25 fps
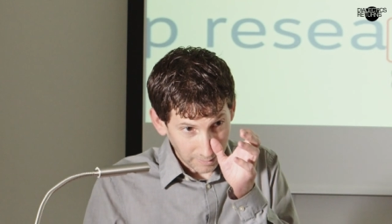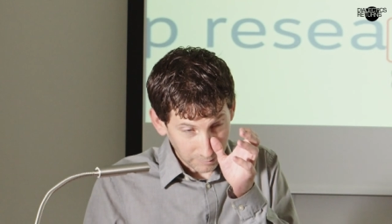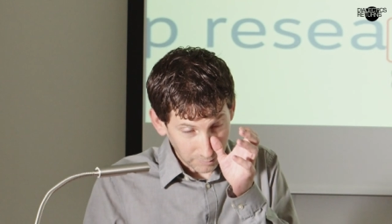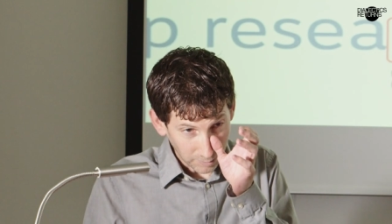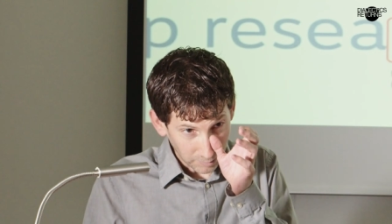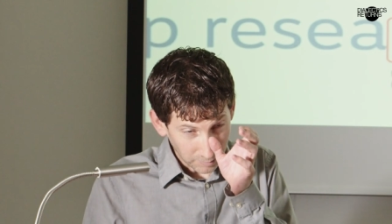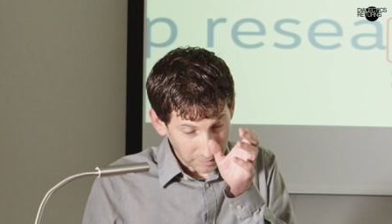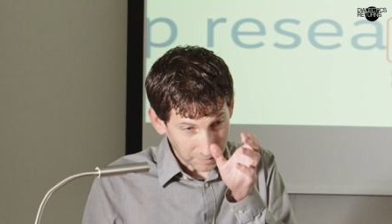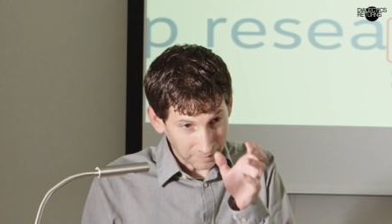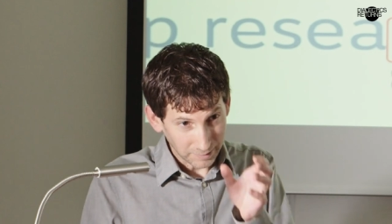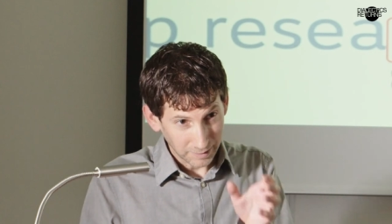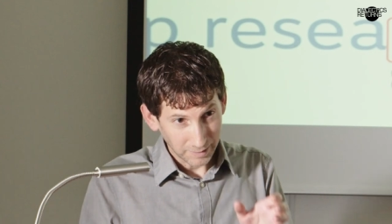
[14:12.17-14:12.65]

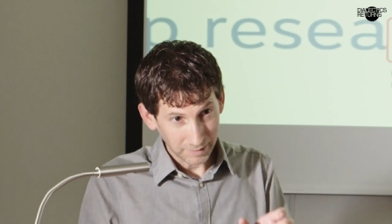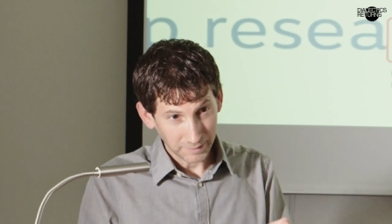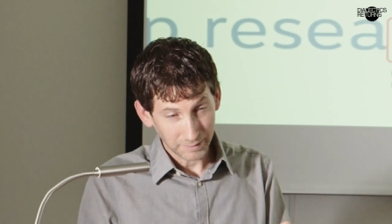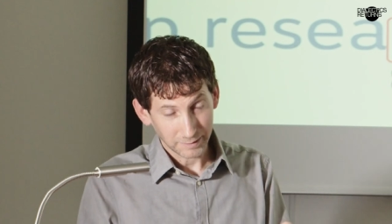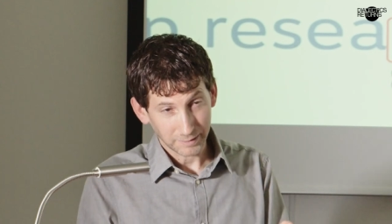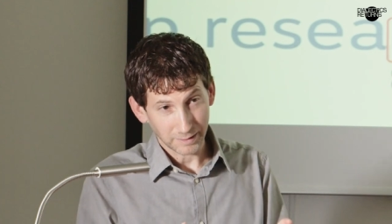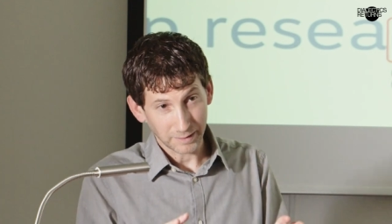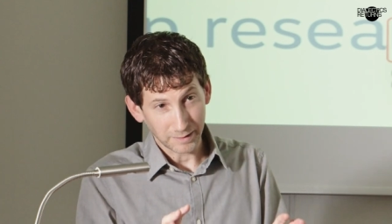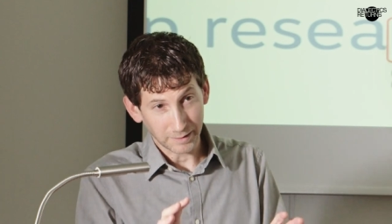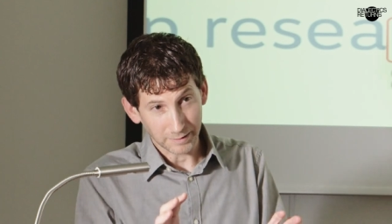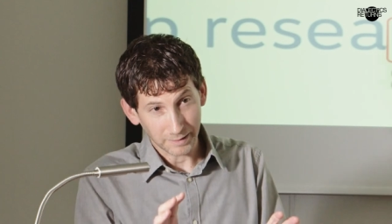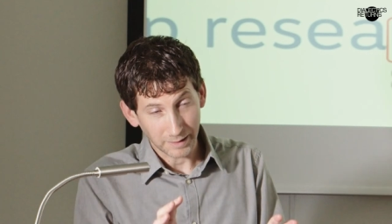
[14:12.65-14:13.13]
what we see
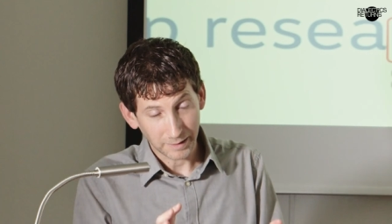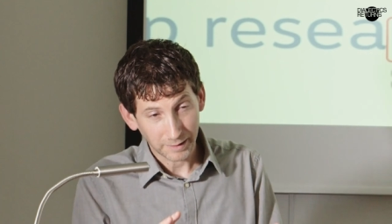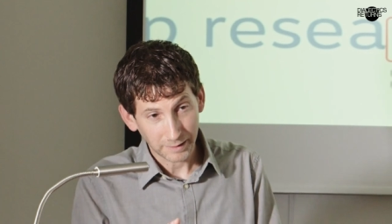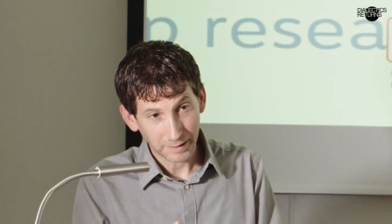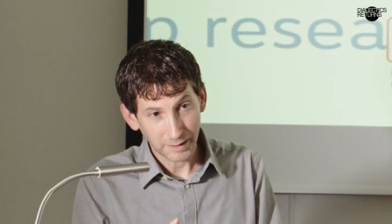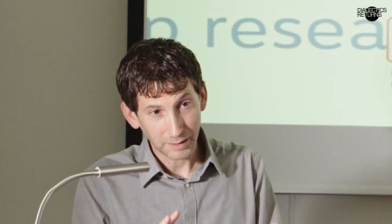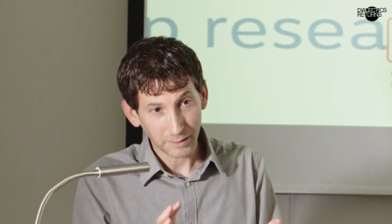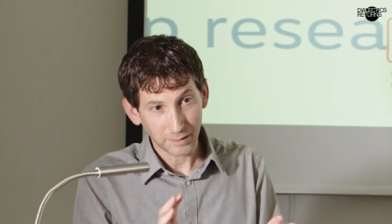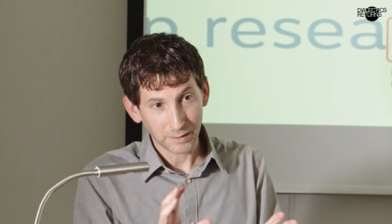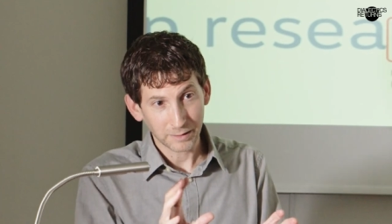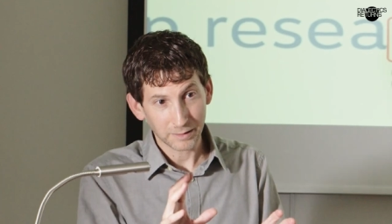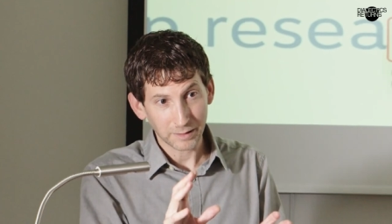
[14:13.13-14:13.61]
is, is
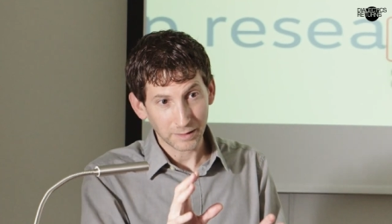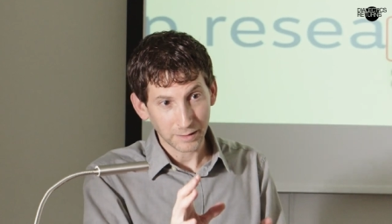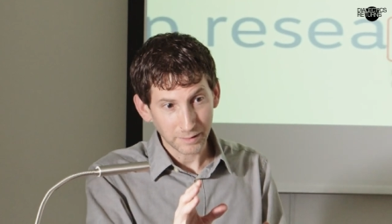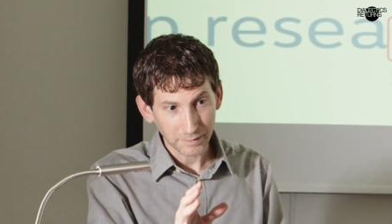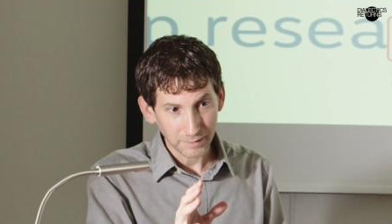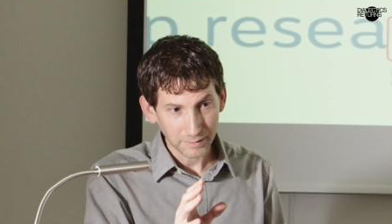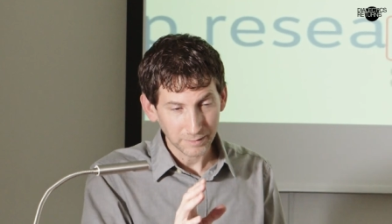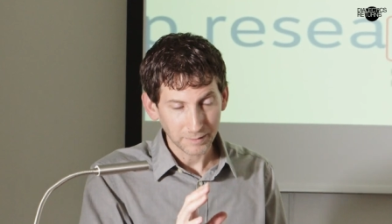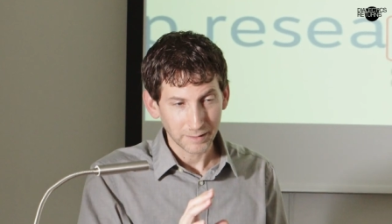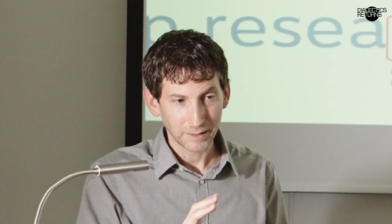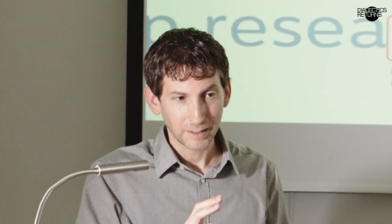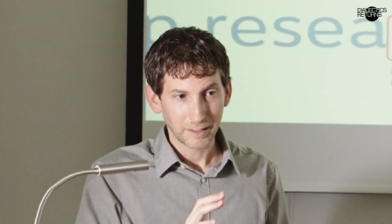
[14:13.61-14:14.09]

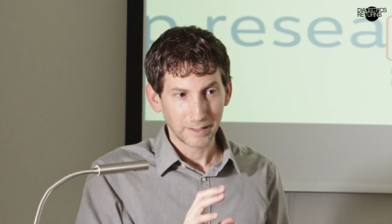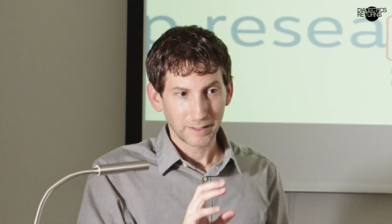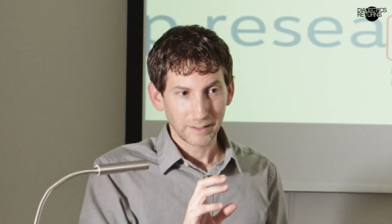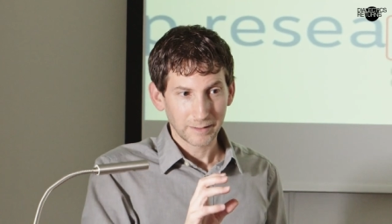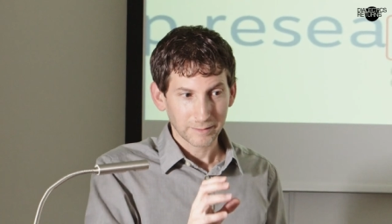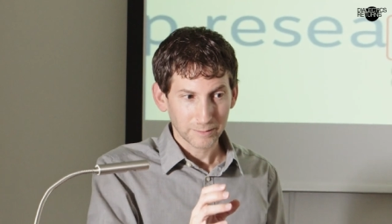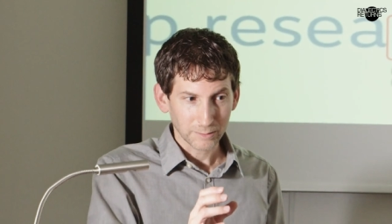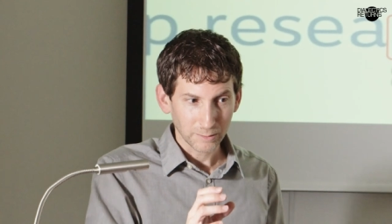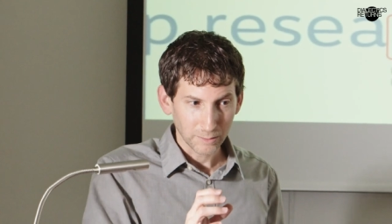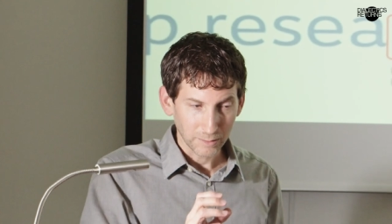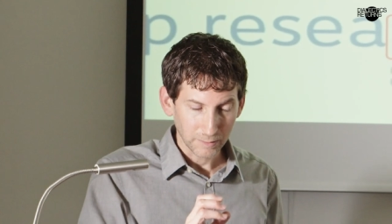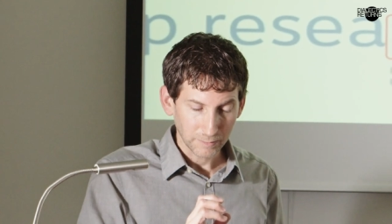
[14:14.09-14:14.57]
Kierkegaard's
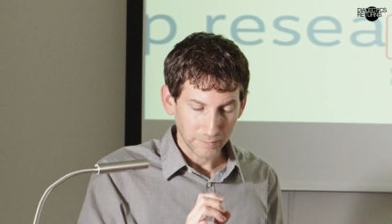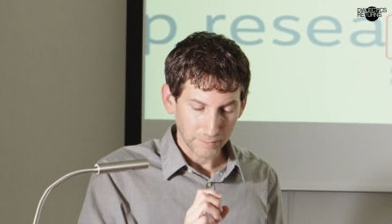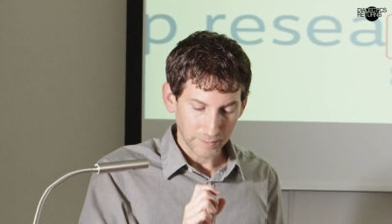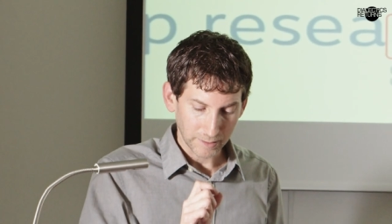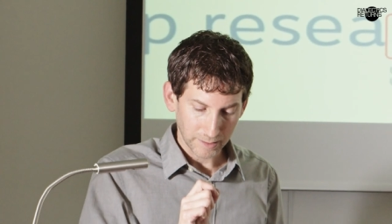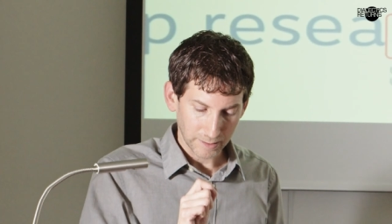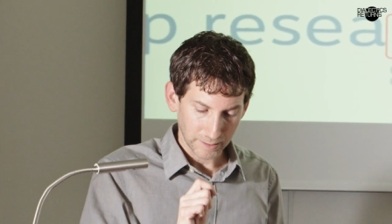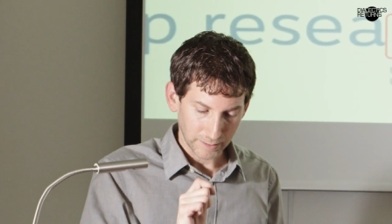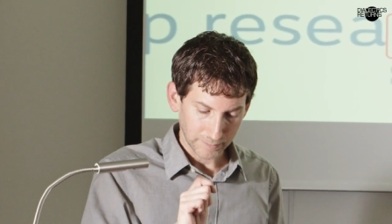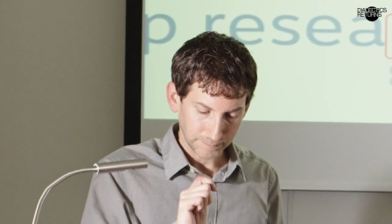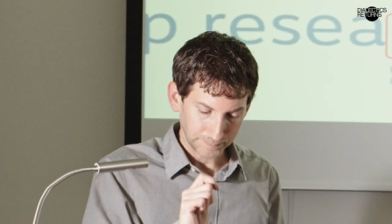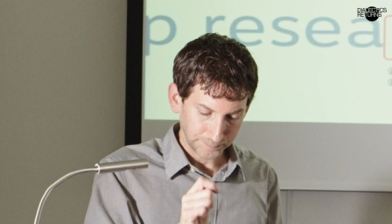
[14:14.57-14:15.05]
sort of
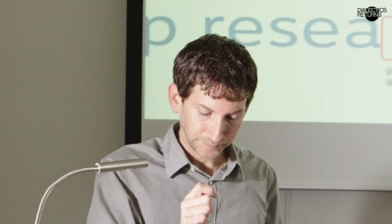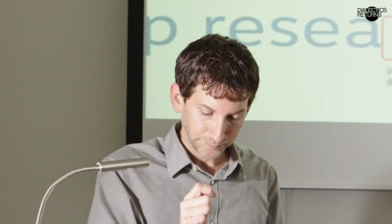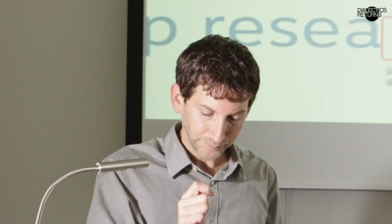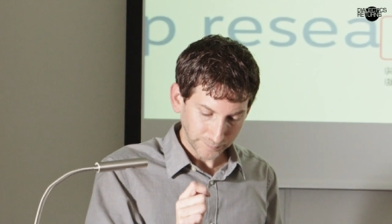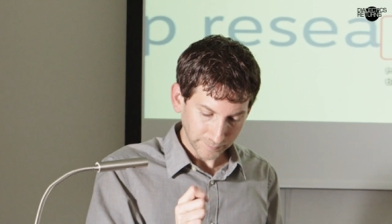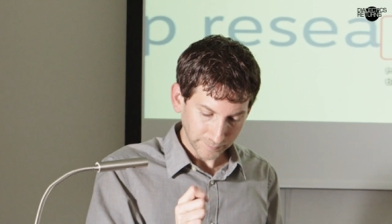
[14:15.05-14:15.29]
uh,